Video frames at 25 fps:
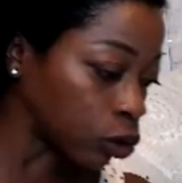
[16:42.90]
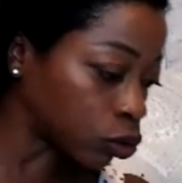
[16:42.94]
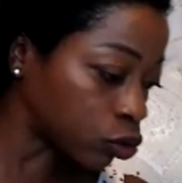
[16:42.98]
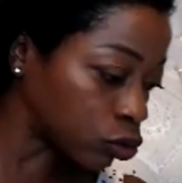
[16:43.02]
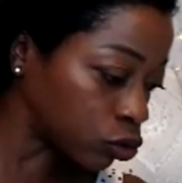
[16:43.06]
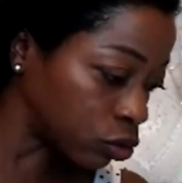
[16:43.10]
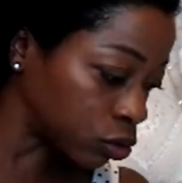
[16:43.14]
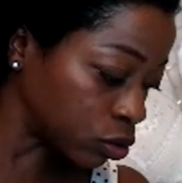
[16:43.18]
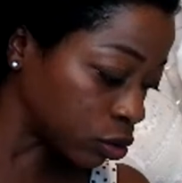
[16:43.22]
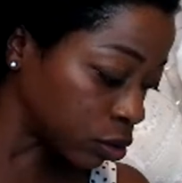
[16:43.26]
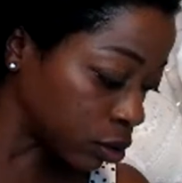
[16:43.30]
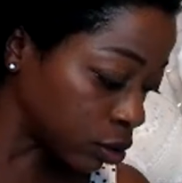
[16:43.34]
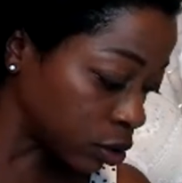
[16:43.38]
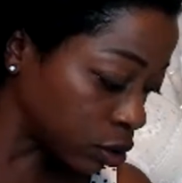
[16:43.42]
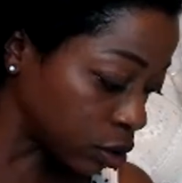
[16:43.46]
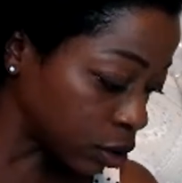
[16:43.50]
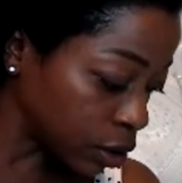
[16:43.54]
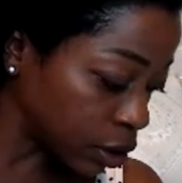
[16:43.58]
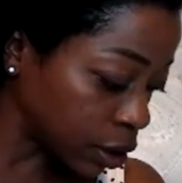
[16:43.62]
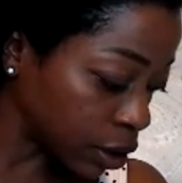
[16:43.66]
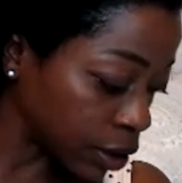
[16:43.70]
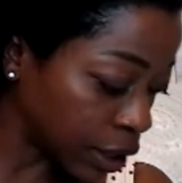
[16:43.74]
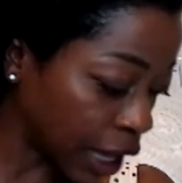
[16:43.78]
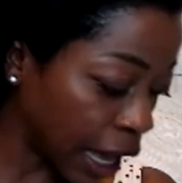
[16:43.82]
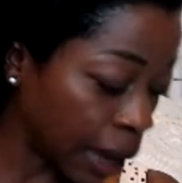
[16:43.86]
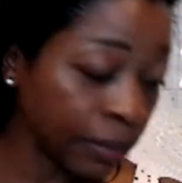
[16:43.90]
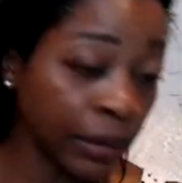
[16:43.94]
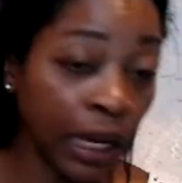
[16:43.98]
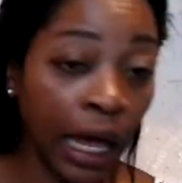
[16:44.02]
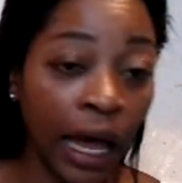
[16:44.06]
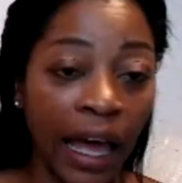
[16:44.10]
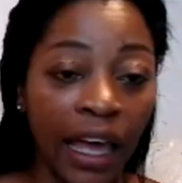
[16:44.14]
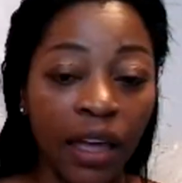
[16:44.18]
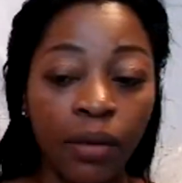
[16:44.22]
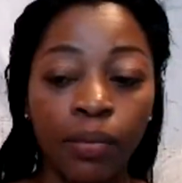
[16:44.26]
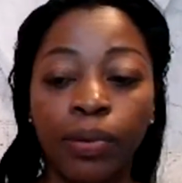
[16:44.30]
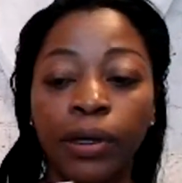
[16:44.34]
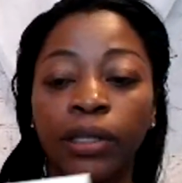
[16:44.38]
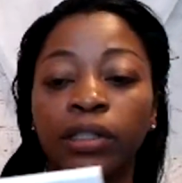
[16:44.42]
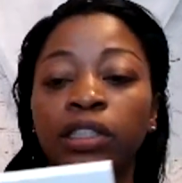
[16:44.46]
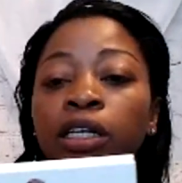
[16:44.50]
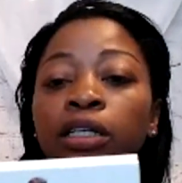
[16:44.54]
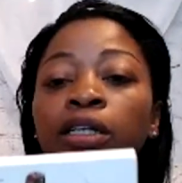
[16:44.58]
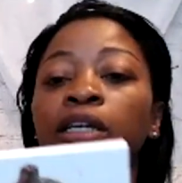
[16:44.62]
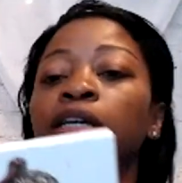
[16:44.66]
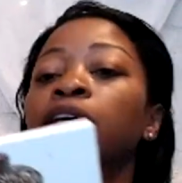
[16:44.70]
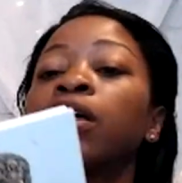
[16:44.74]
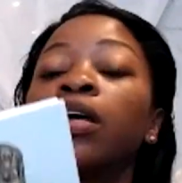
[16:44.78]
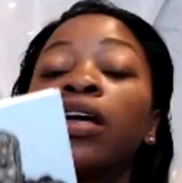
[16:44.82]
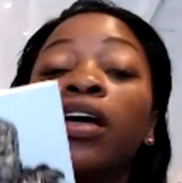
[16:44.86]
Oh, I'm lying,
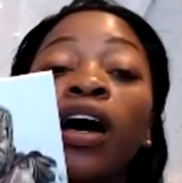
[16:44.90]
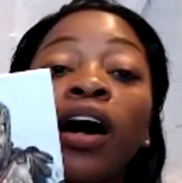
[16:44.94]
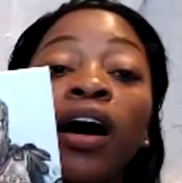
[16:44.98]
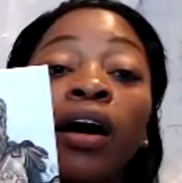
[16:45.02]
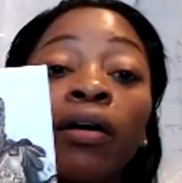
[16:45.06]
but look.